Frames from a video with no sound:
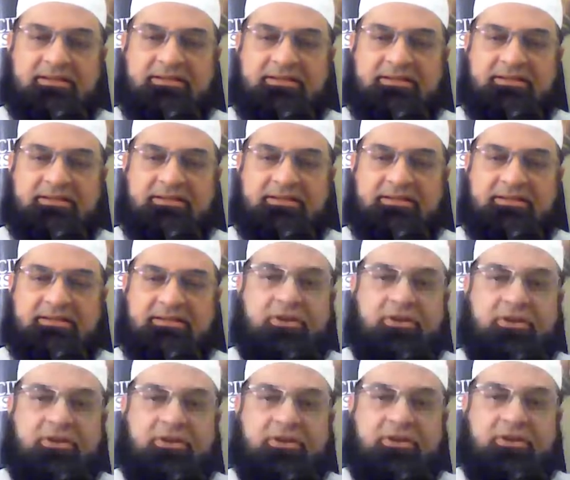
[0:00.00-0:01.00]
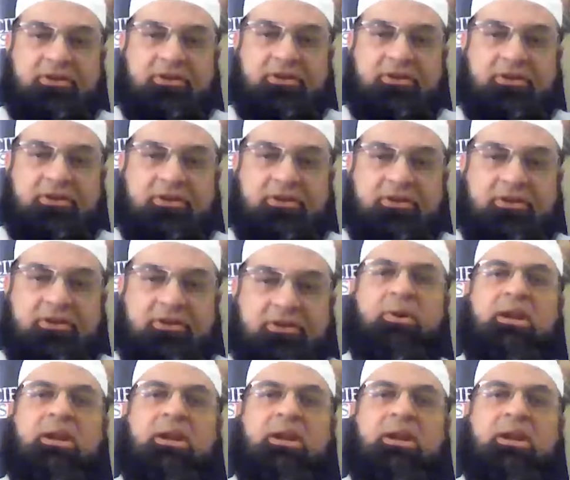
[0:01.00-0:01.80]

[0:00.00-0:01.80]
this is my request to everyone,